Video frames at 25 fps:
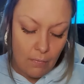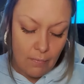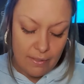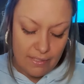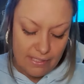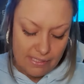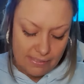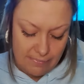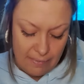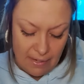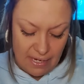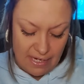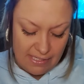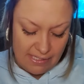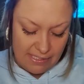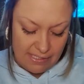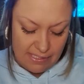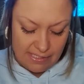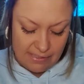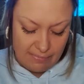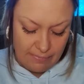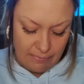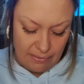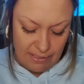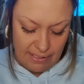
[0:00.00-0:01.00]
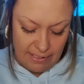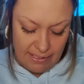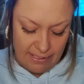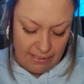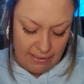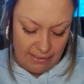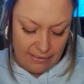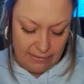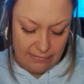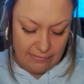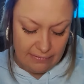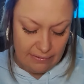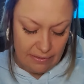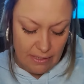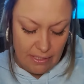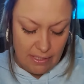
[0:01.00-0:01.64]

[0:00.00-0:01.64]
What is Pisces planning?